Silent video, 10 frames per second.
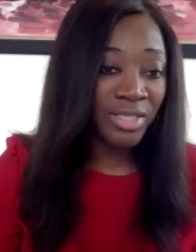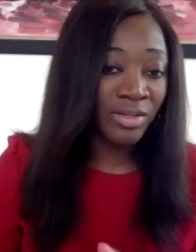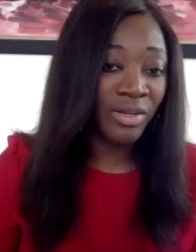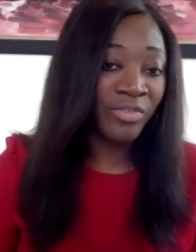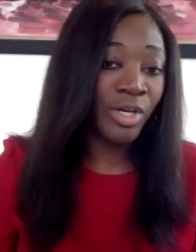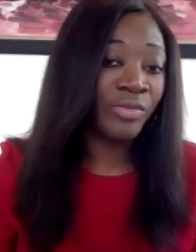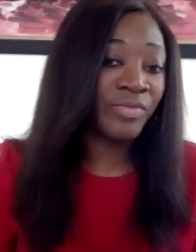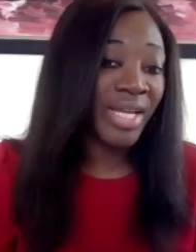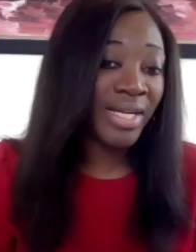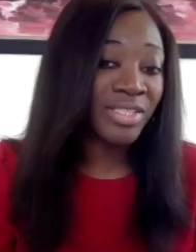of
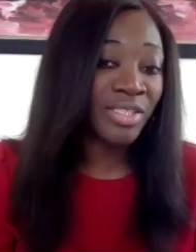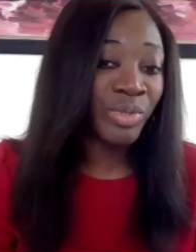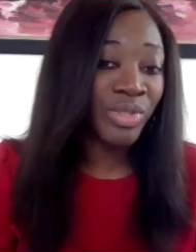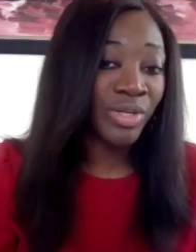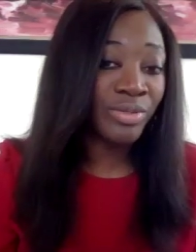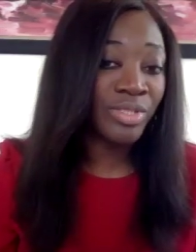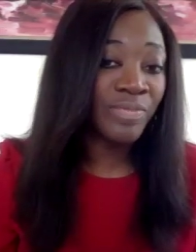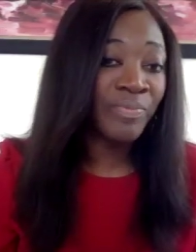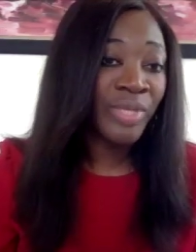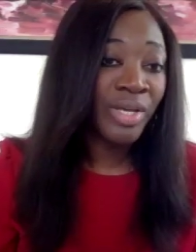enacting with those.
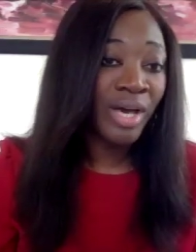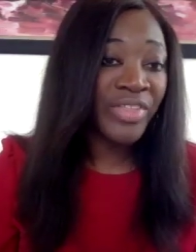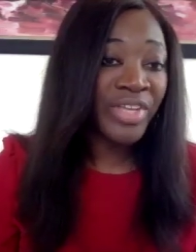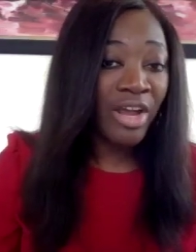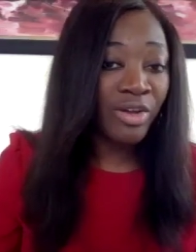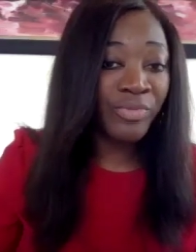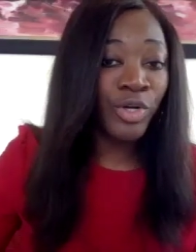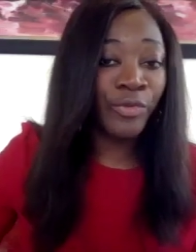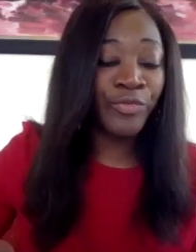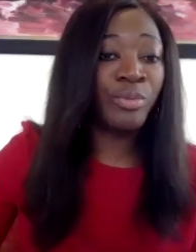I think, Eric, we've
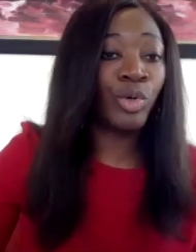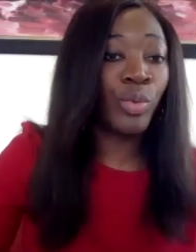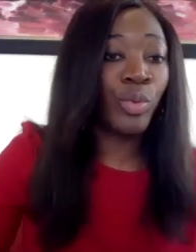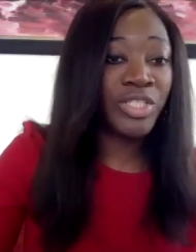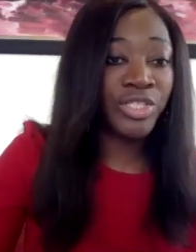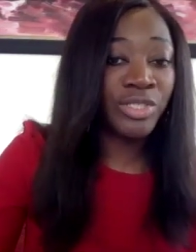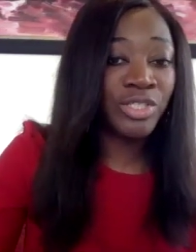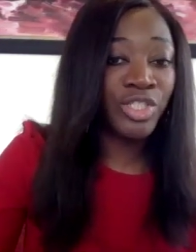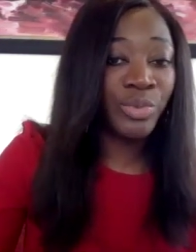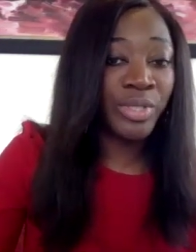got a few more questions.
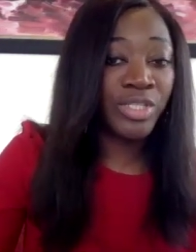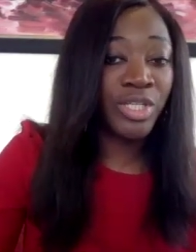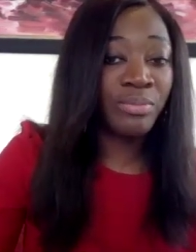Did you want to jump